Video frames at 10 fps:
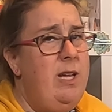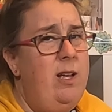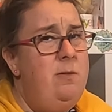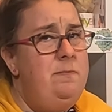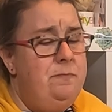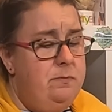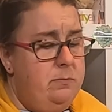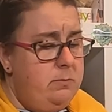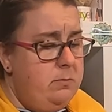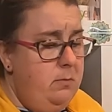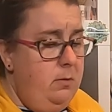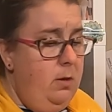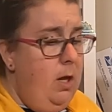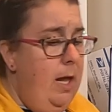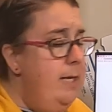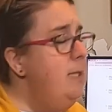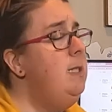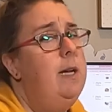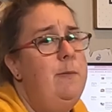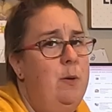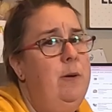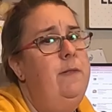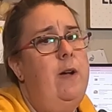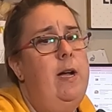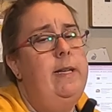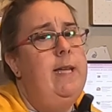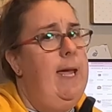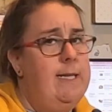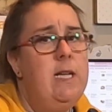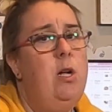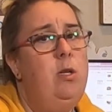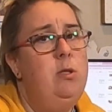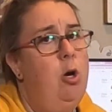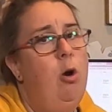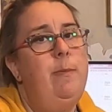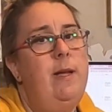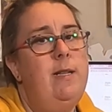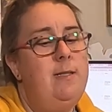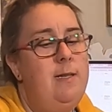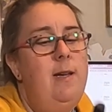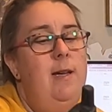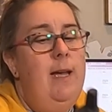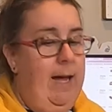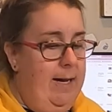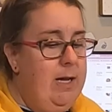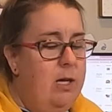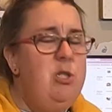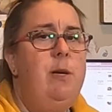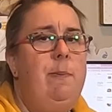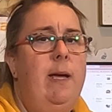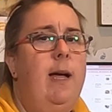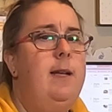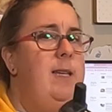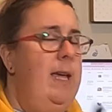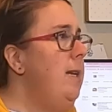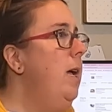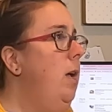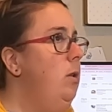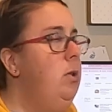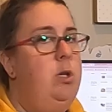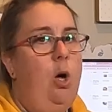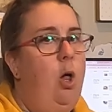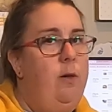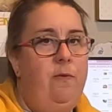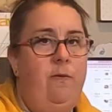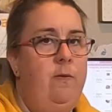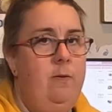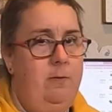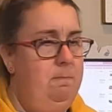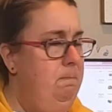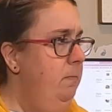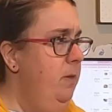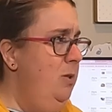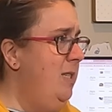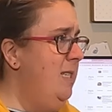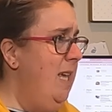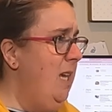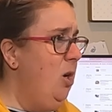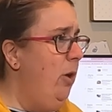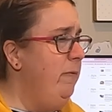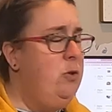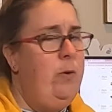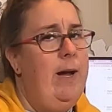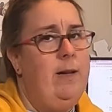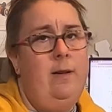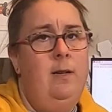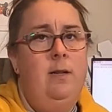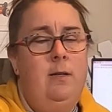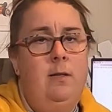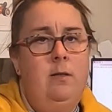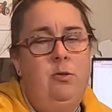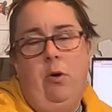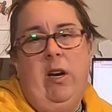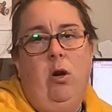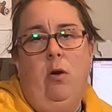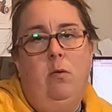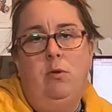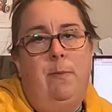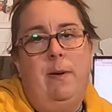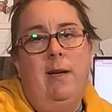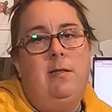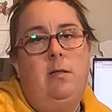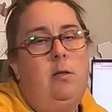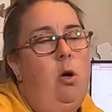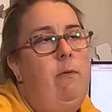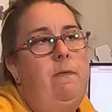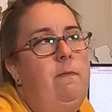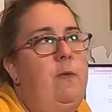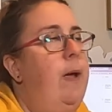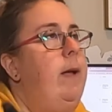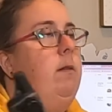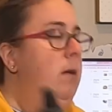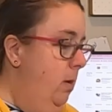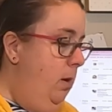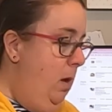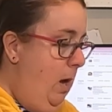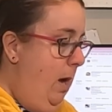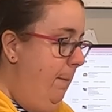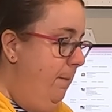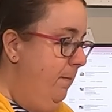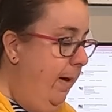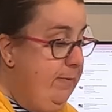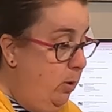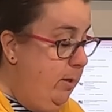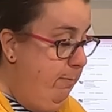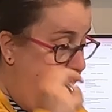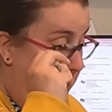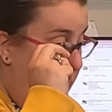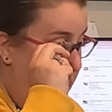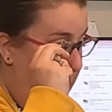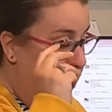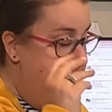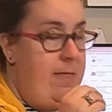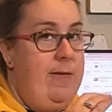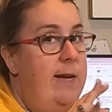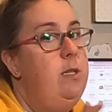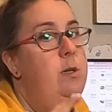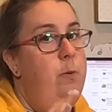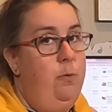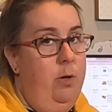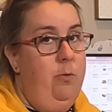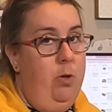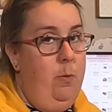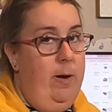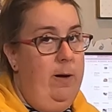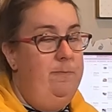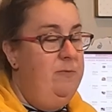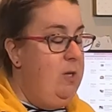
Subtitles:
sale. Anytime you can find handheld garments, handheld GPS, handheld golf. There's this like golf tracker GPS golf thing. I've sold them before and they do really, really well.